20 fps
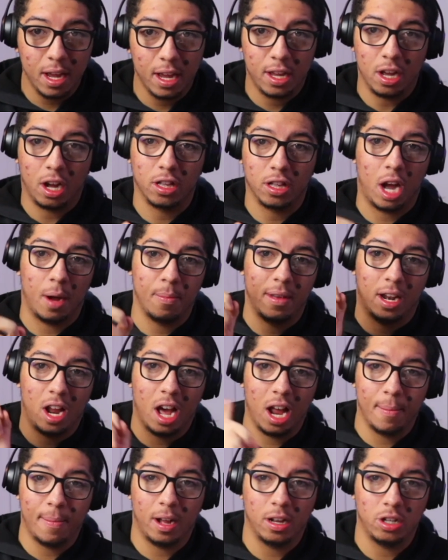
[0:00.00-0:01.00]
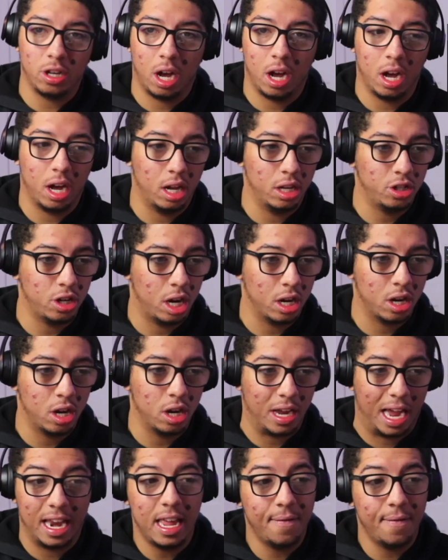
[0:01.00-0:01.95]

Y'all taught me a lot about Jungkook. I